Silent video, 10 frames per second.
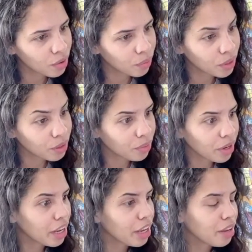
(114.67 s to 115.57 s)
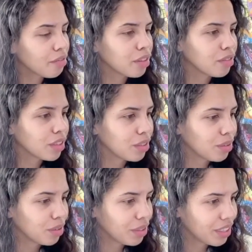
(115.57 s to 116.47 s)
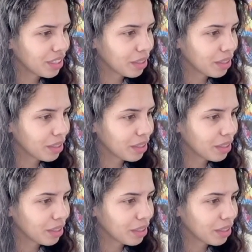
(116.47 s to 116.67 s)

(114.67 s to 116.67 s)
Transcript: with rave reviews.